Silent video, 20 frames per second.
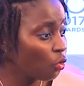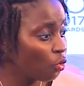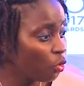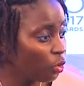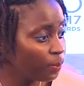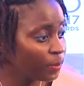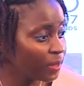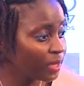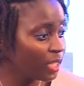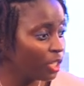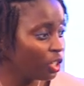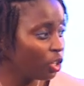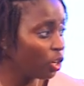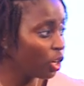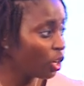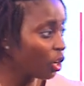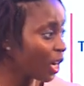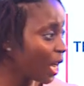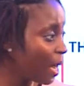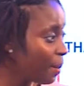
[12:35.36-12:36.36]
group CEO
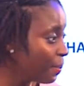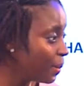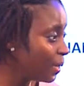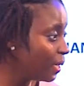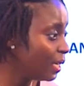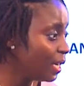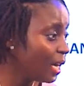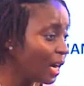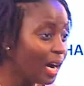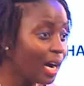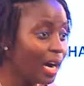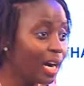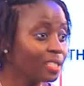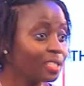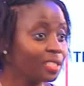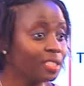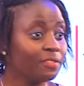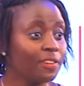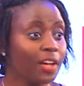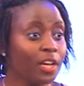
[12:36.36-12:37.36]
in our company
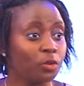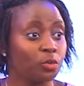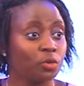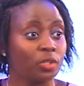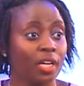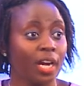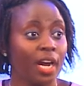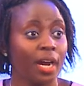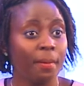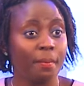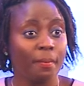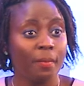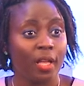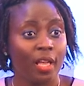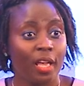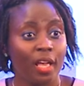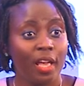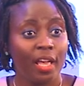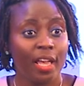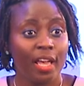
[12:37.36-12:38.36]
asked if I could come.
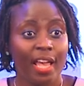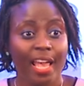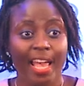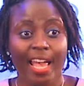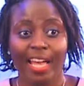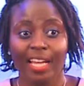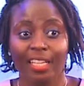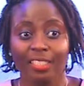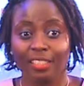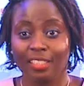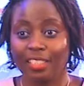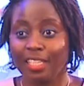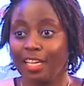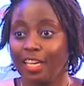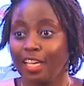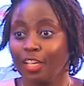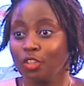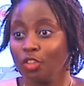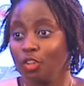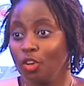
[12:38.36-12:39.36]
And,
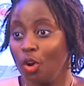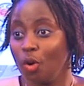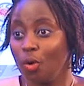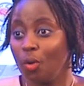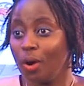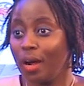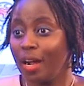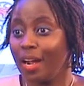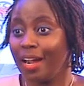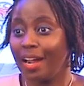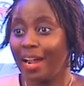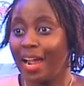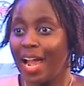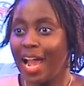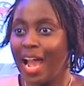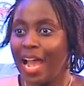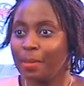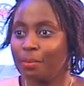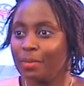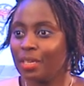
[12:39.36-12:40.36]
you know,
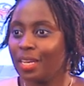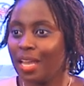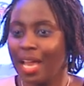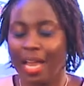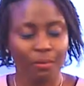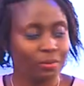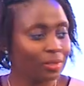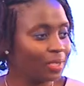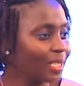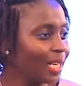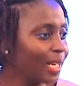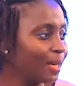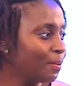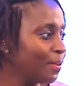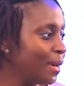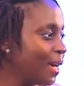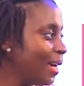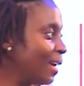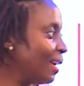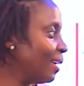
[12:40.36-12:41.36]
I mean, I was
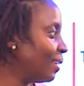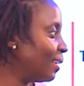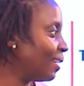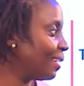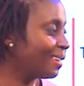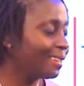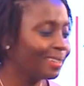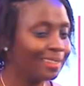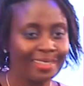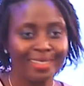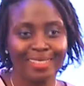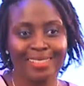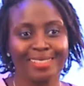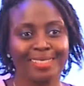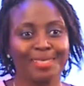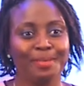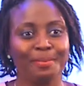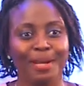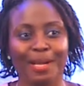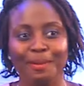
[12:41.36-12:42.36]
like, man,
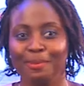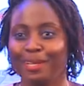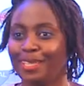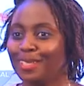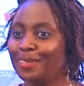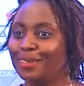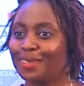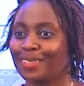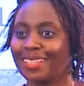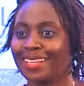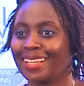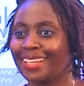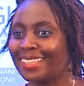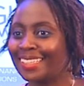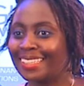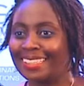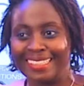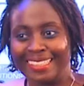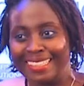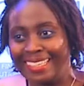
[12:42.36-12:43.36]
Zimbabwe looks
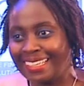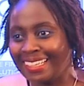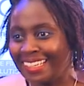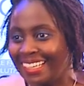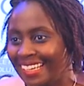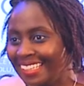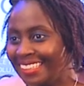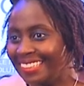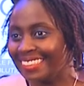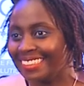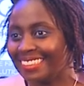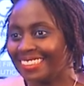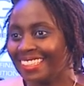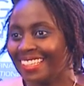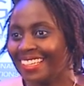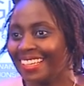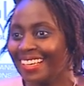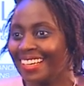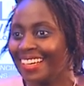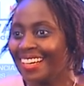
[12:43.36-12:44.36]
like, guys,
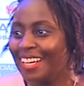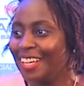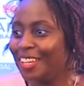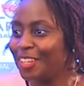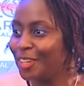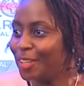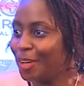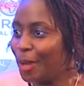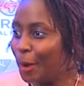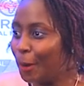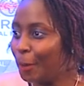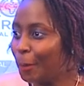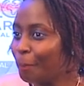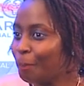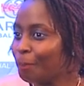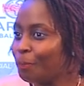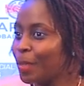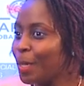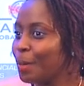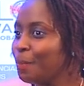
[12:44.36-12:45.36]
you know.
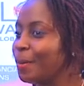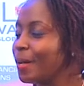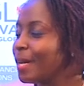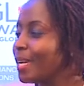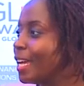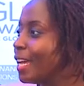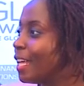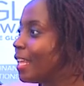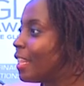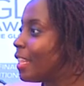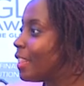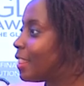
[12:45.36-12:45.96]
But